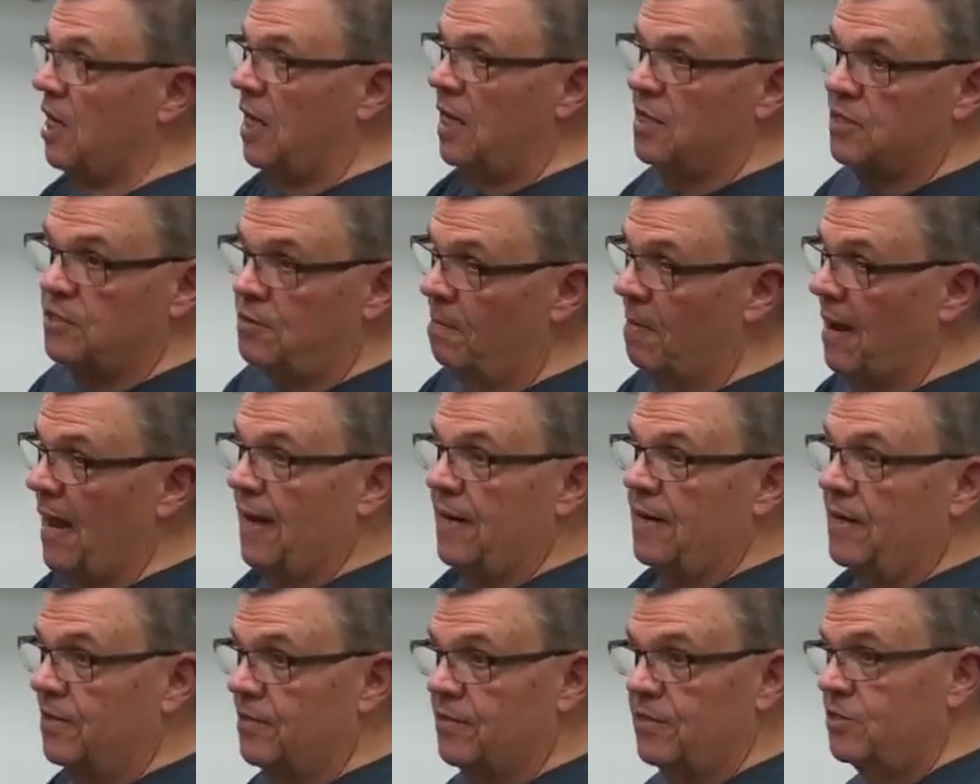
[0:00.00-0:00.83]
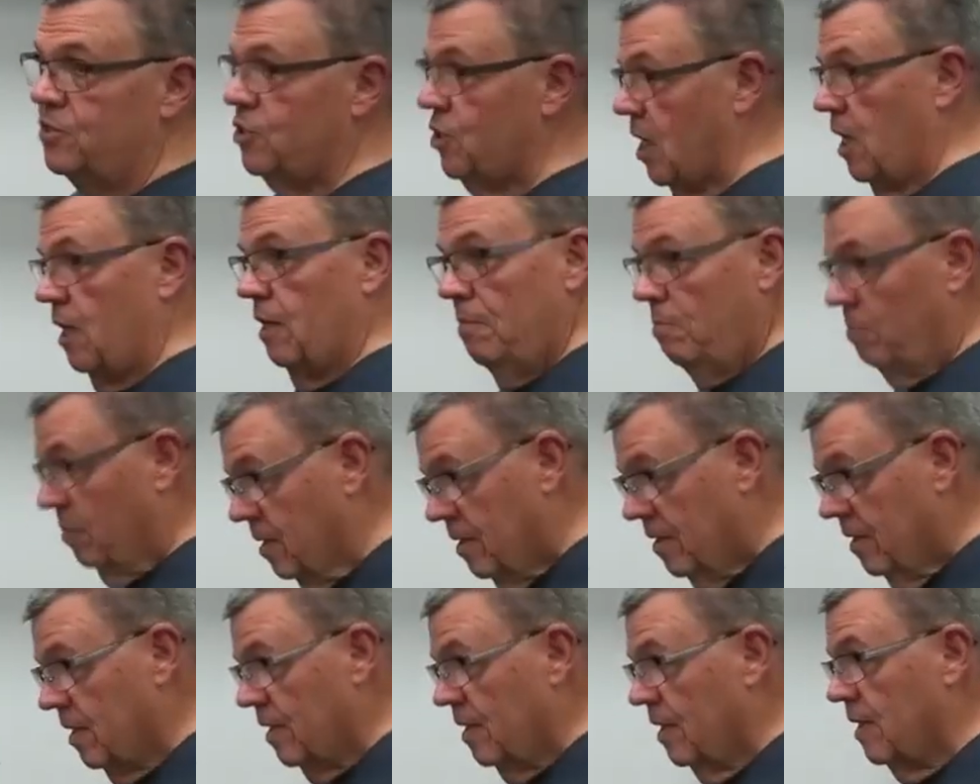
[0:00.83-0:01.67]
teach about other sheep.
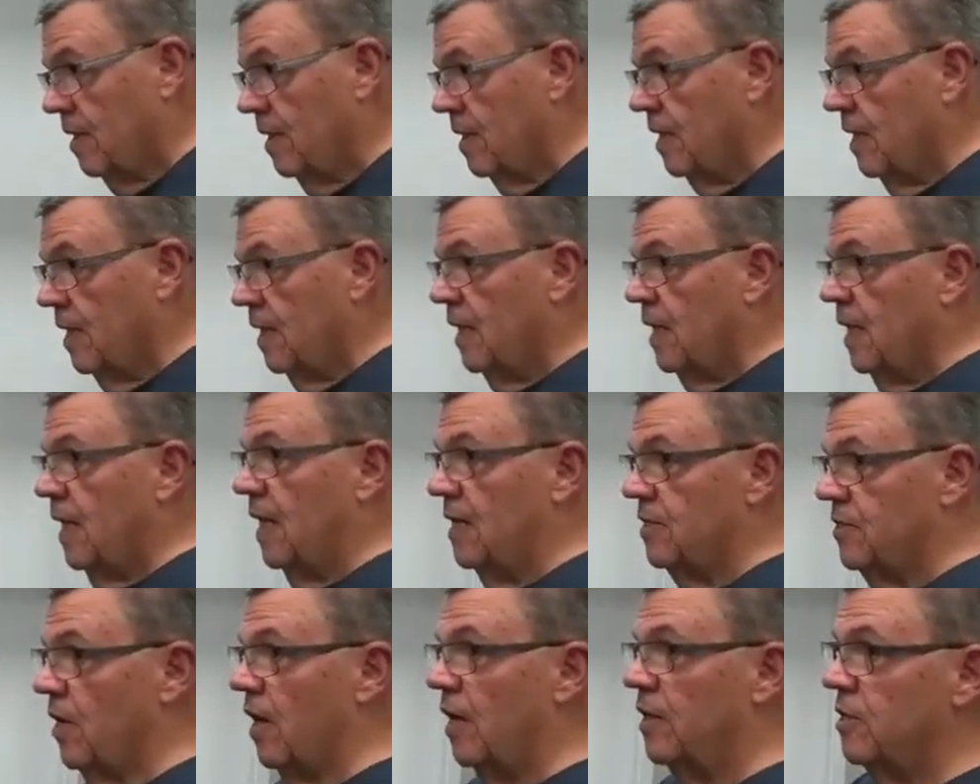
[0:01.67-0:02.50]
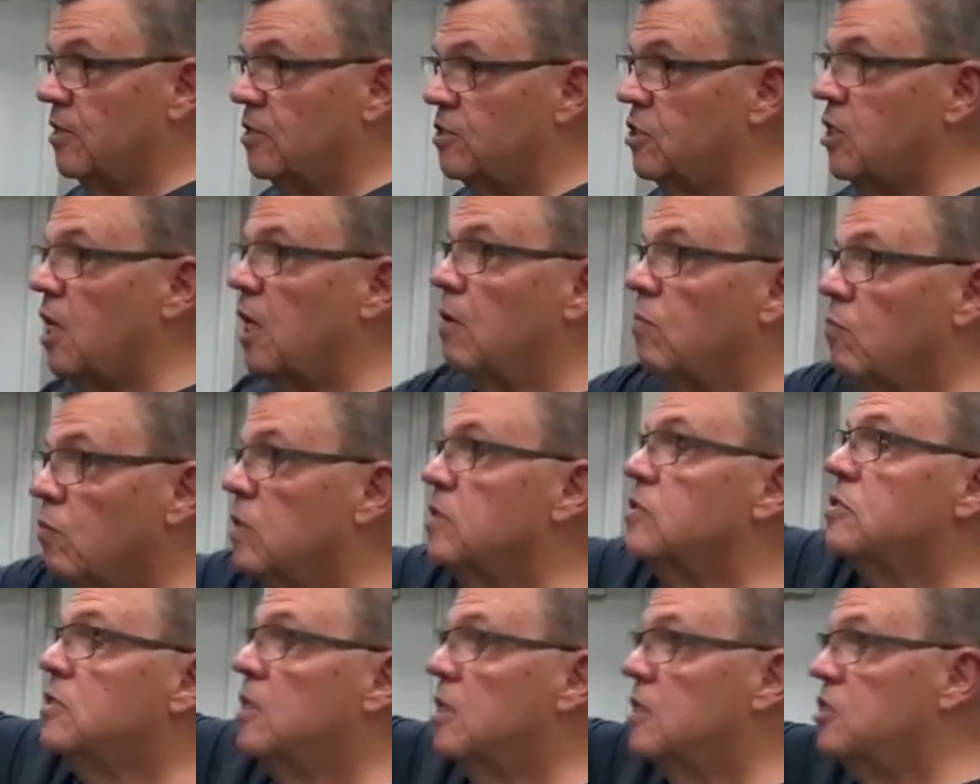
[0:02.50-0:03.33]
His other sheep
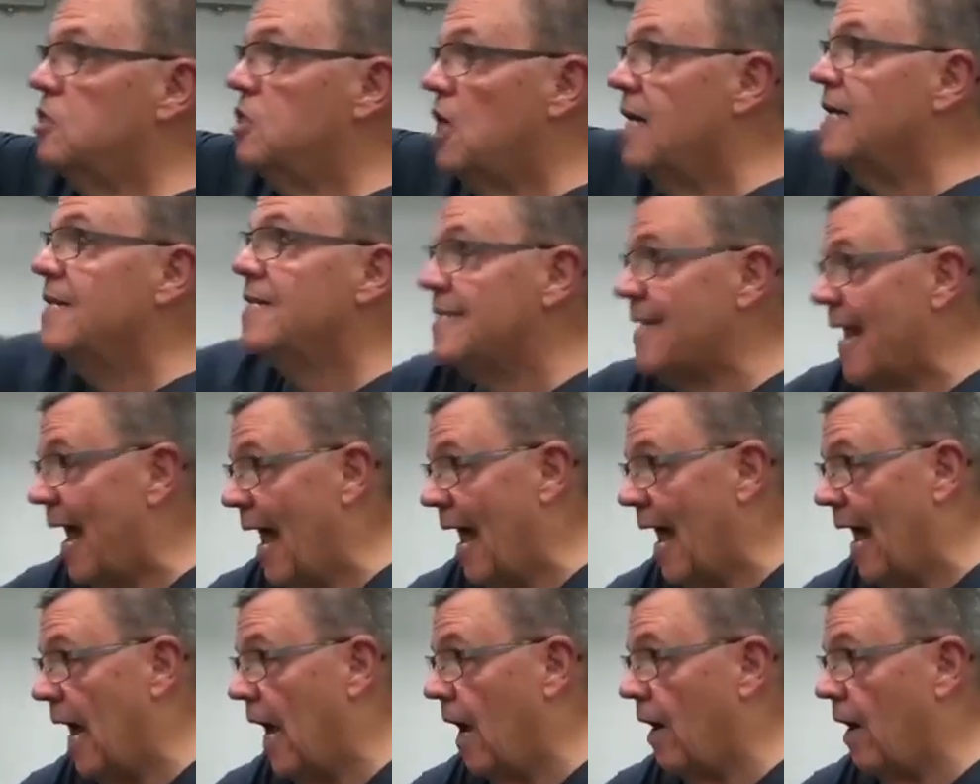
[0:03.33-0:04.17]
was the Gentiles.